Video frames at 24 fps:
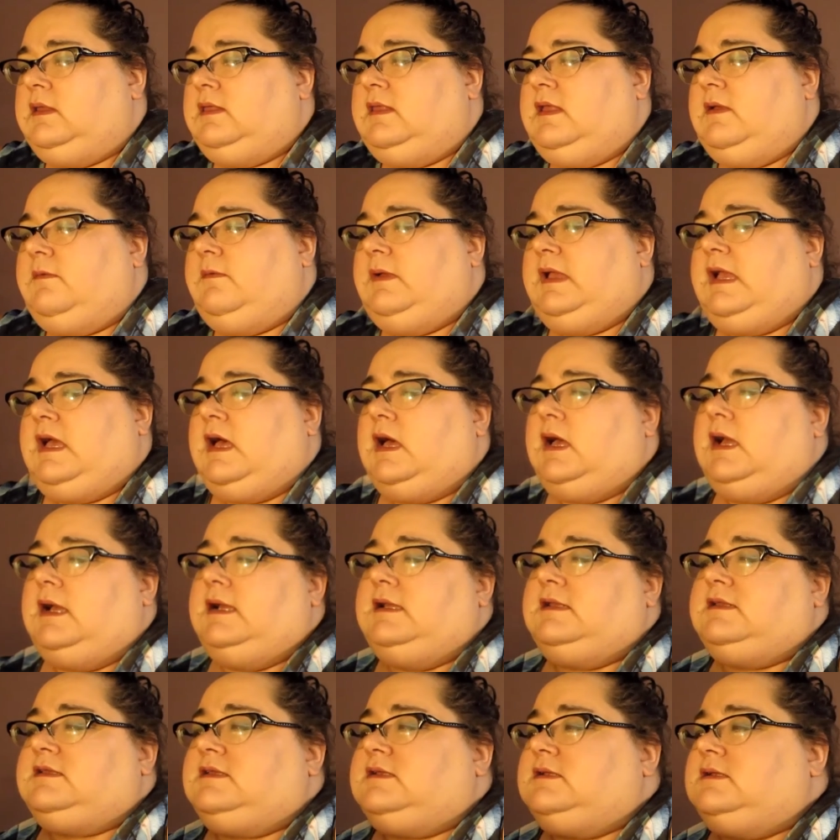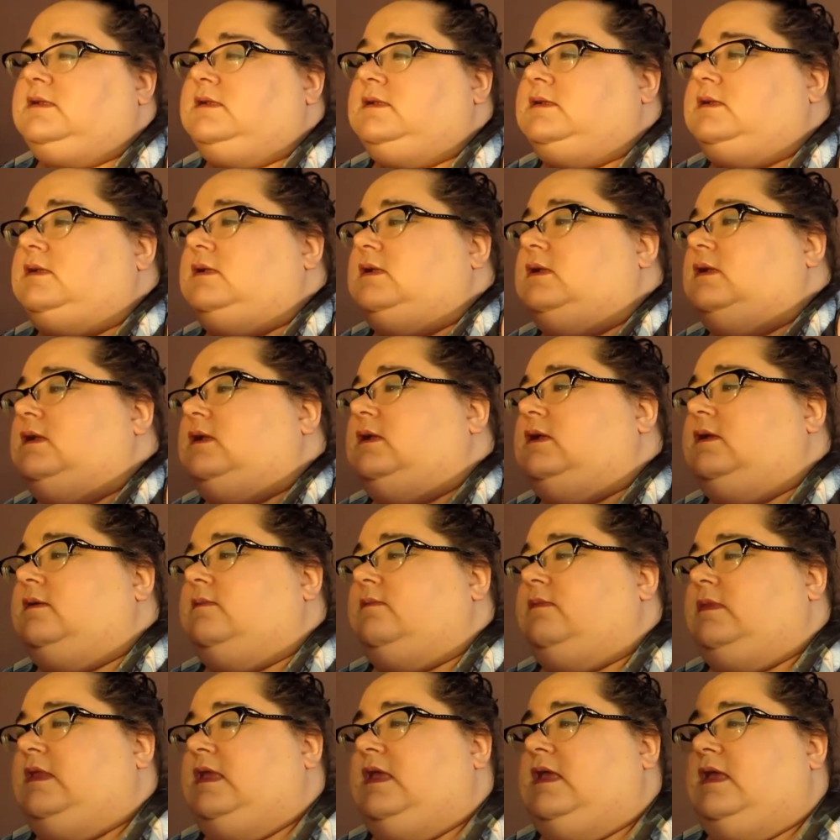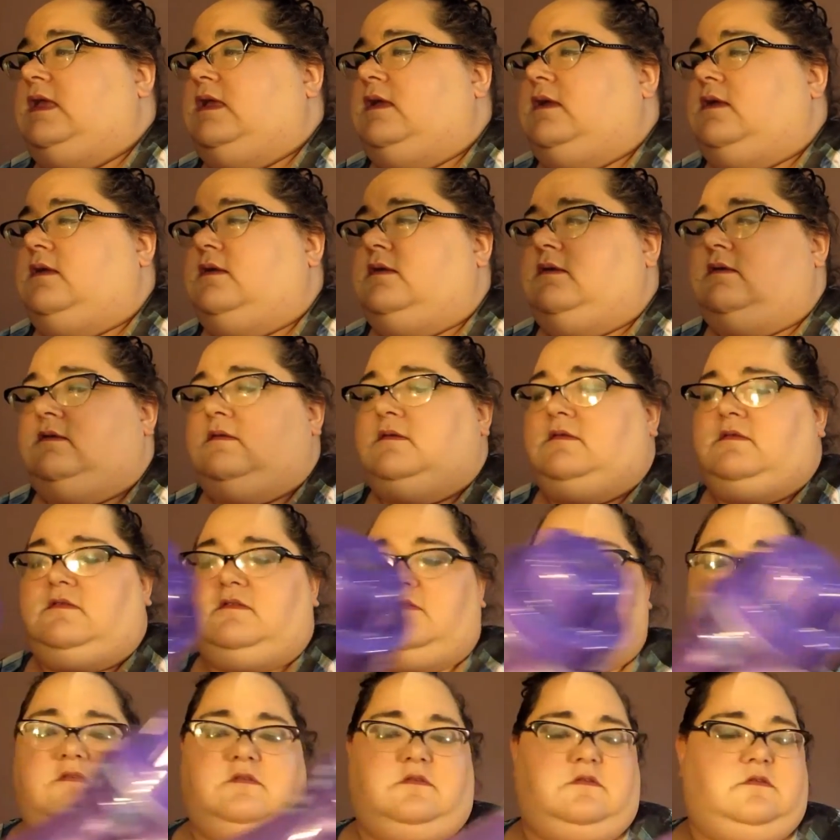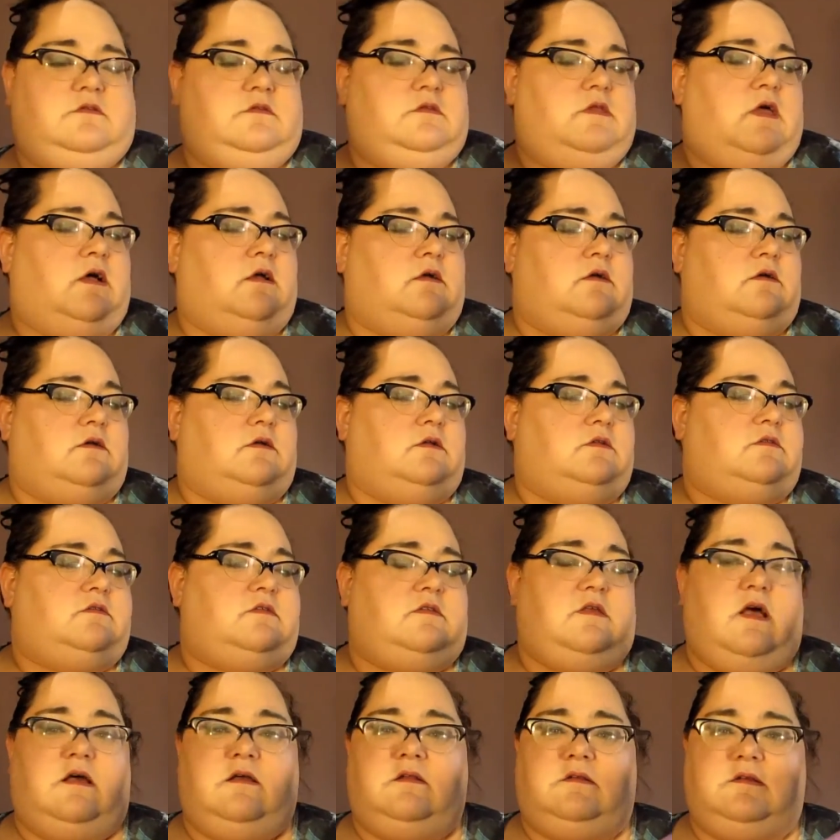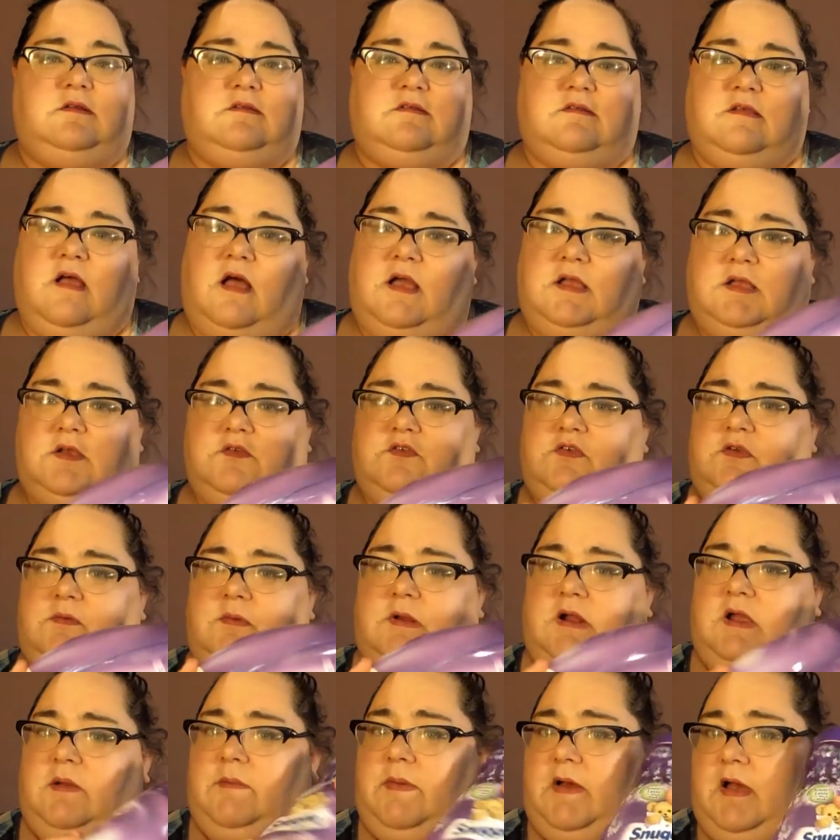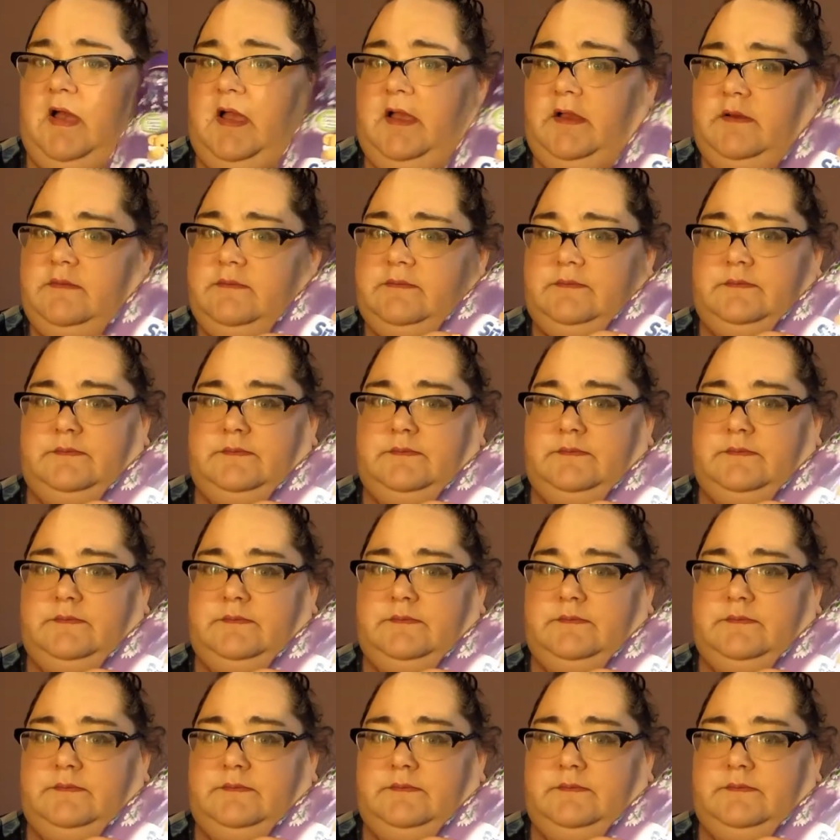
then we got the Snuggle. Snuggle is not usually what I buy,